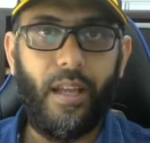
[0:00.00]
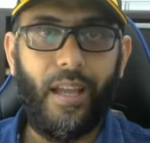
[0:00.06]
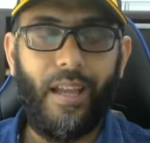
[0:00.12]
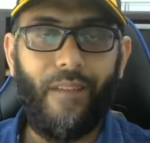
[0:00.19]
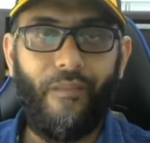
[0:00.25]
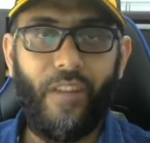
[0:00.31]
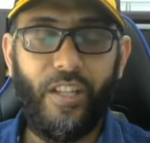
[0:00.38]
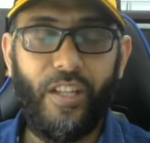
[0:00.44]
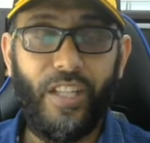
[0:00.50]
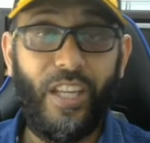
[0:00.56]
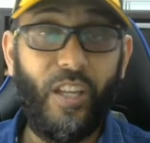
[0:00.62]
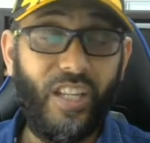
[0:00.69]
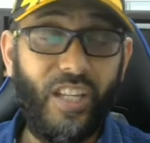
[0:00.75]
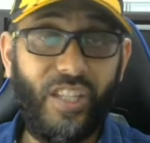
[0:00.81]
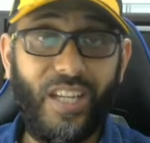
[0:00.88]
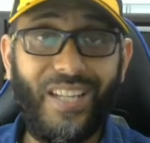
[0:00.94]
when they
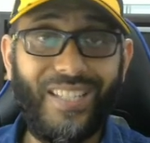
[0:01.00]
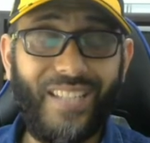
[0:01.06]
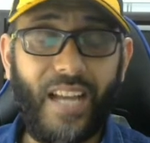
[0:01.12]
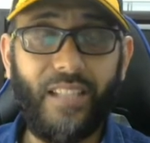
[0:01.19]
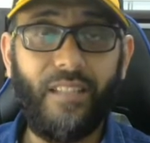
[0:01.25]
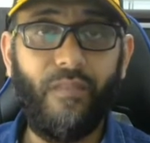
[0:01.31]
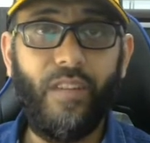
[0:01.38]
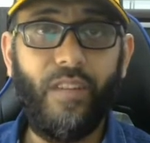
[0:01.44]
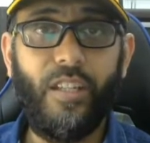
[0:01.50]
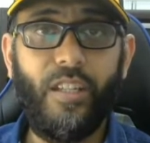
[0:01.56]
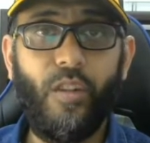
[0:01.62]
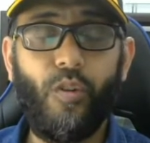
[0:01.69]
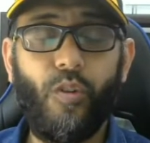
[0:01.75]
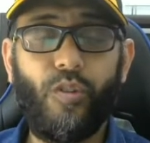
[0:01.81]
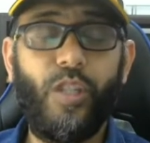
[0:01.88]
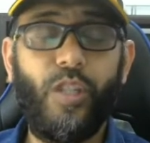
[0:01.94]
initially start the
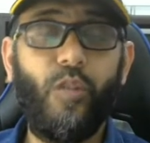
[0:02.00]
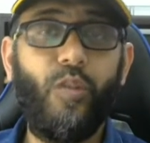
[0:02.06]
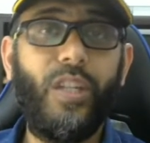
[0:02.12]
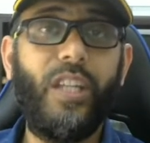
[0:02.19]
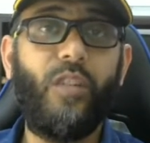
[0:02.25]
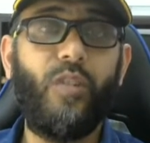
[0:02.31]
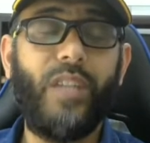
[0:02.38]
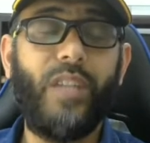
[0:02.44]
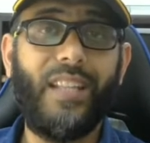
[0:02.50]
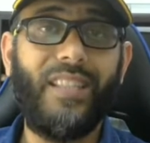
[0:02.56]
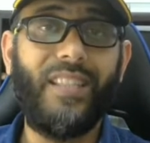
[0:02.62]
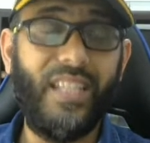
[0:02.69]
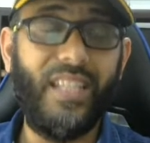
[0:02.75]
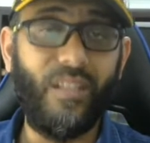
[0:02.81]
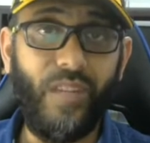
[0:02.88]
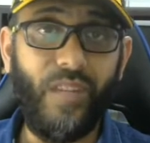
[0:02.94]
videos, you need to get
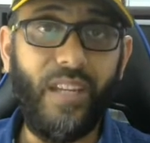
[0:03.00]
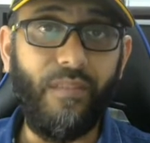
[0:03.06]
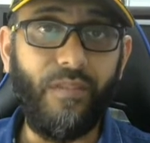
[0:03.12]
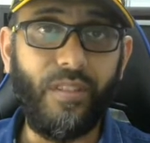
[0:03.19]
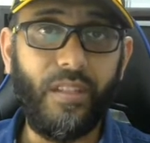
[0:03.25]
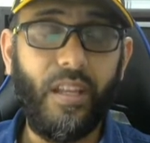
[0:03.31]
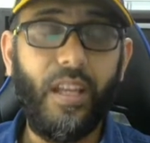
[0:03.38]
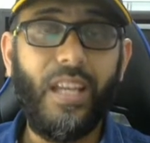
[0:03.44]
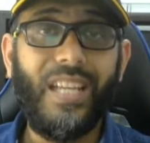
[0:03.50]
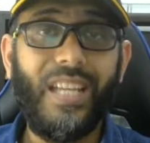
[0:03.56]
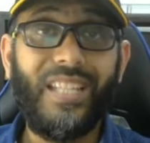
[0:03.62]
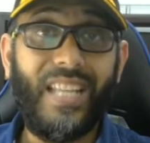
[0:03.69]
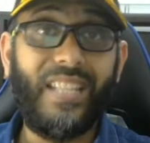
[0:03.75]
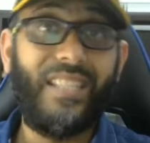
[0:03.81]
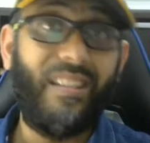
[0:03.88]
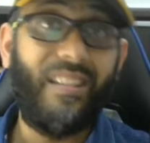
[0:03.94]
these views. So
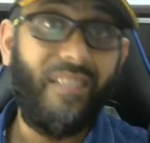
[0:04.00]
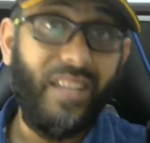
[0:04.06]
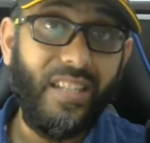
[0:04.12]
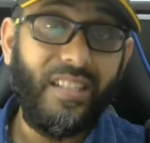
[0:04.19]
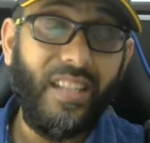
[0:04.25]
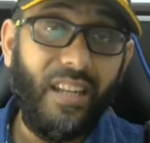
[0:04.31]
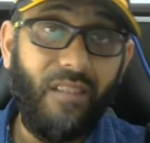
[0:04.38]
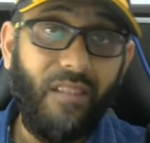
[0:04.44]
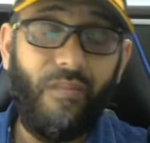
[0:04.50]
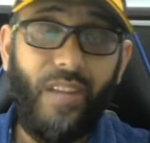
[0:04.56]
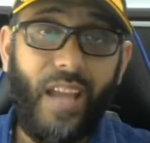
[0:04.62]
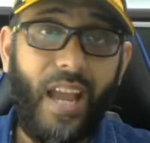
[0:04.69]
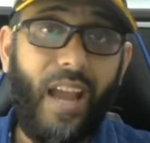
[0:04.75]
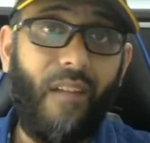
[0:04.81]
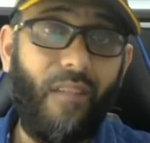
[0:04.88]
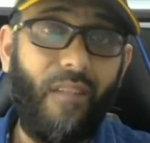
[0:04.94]
that's the reason we
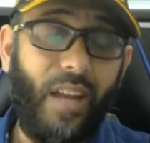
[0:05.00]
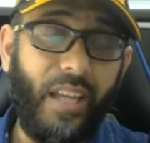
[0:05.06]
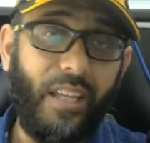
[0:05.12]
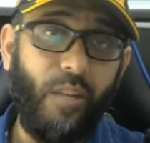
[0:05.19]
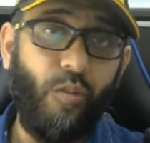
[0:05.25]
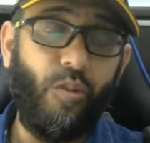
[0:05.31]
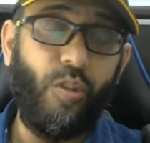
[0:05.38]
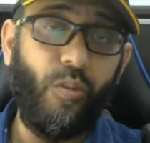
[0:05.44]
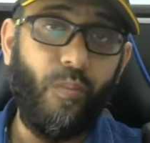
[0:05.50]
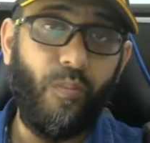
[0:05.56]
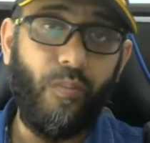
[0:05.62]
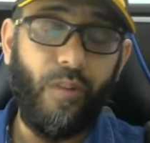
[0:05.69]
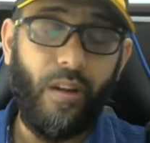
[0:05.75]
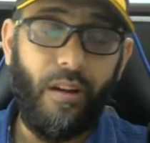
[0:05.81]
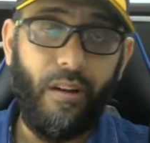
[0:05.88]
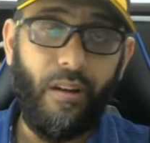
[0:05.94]
have like
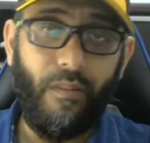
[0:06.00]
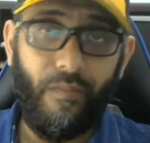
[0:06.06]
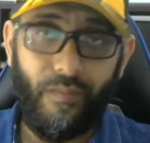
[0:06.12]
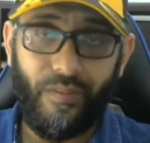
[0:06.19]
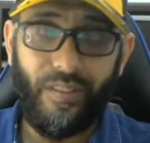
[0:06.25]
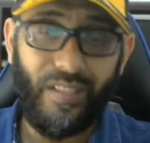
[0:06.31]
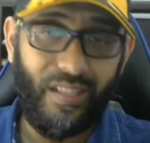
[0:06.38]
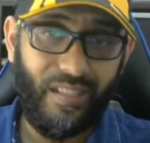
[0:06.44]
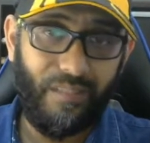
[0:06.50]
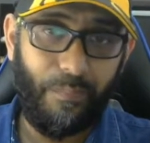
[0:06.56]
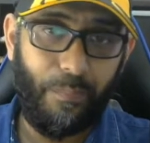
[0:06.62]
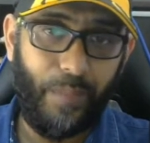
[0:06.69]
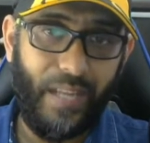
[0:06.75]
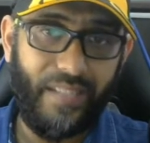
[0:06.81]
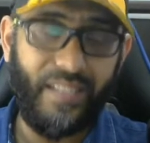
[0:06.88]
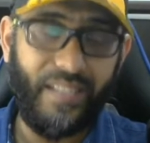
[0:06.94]
YouTube
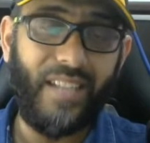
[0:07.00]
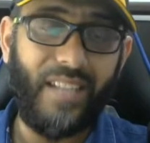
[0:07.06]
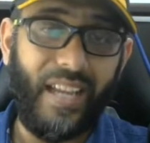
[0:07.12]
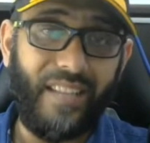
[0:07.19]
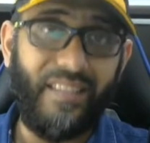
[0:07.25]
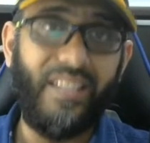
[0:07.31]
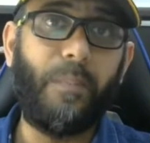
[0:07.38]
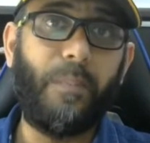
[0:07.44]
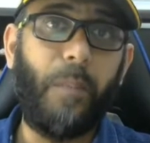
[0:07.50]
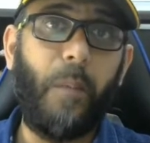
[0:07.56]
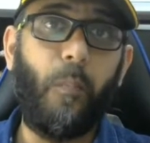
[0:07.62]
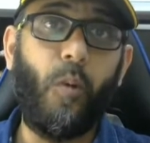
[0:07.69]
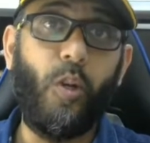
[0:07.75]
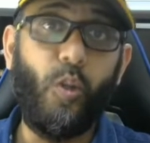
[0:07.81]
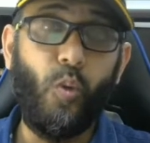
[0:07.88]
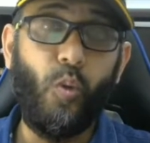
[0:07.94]
places like this.
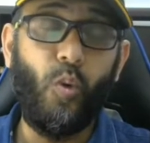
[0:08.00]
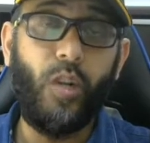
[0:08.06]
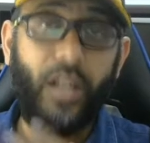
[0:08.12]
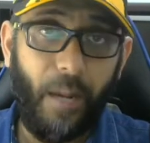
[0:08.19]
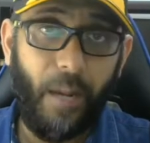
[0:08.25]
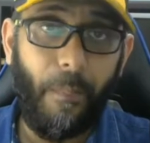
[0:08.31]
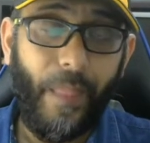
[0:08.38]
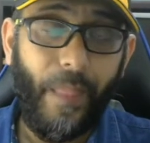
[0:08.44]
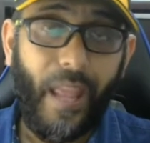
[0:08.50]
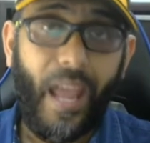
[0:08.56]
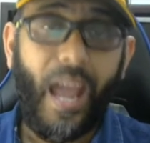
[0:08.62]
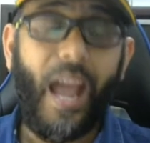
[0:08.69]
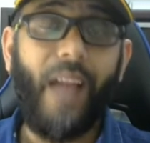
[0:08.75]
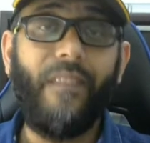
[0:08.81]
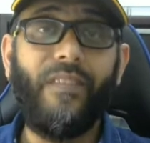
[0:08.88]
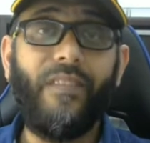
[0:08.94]
People do come
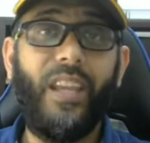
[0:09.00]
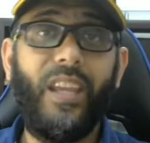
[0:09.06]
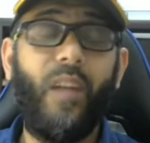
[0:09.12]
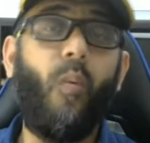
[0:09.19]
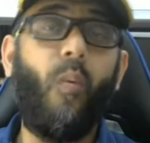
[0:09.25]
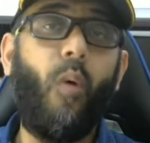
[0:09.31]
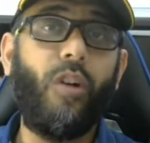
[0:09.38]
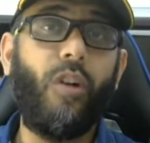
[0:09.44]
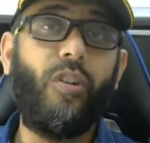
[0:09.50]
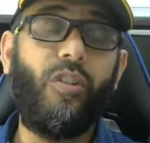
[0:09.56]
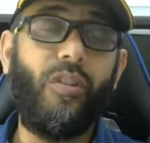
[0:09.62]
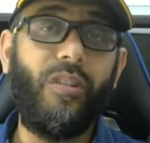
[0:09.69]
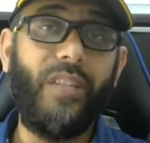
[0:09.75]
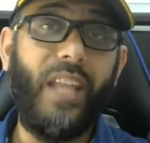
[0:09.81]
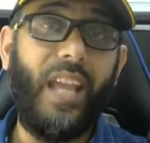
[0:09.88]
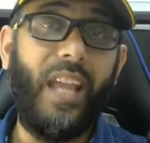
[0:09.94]
and they
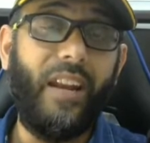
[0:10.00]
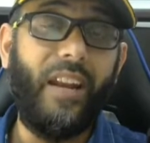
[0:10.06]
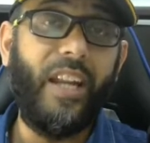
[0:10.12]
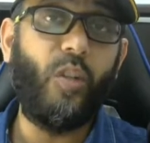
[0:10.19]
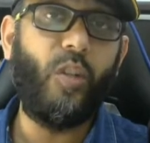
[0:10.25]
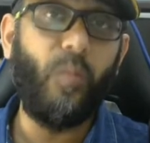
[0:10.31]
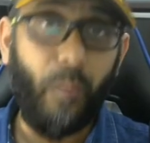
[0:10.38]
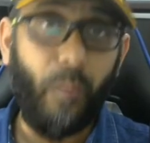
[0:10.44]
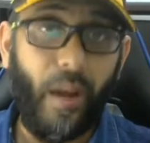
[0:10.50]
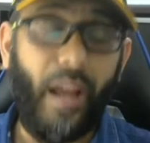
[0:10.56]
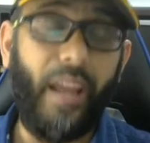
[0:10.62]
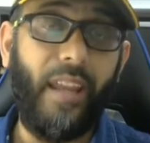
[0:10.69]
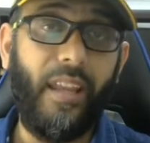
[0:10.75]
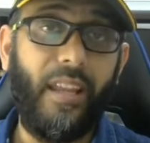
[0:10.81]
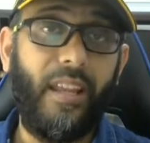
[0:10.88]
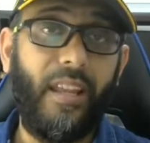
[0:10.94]
are ready to buy.